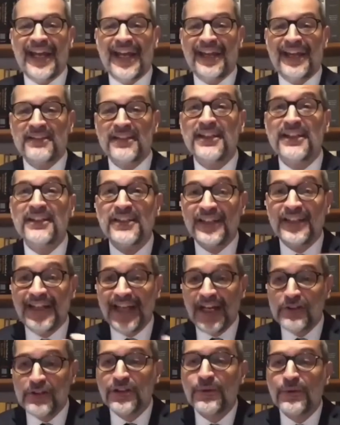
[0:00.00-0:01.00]
As an
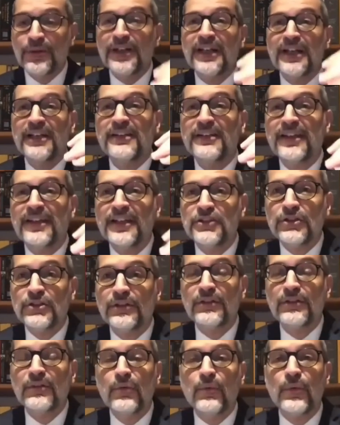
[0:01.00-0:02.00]
international
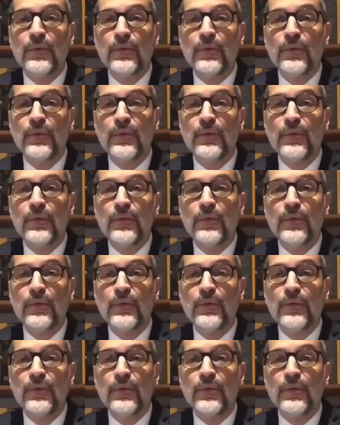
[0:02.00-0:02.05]
organization,